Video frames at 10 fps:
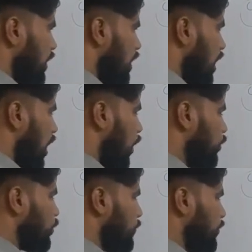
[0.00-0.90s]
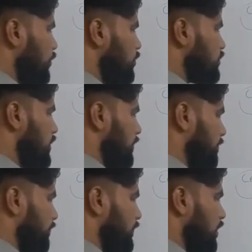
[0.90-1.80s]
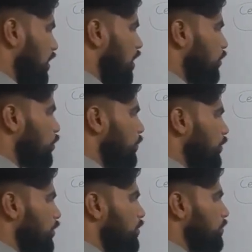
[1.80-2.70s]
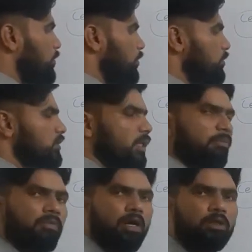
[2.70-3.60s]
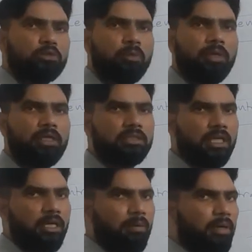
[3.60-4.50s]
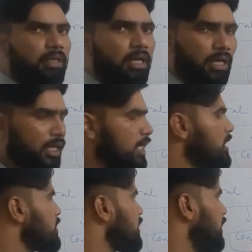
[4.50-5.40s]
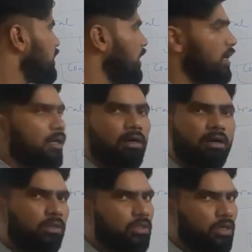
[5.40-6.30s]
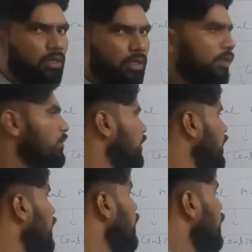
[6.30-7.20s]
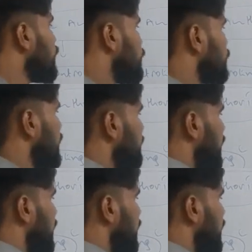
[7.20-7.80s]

how to produce them, produce them will also be decided by the central authority. Okay, so simply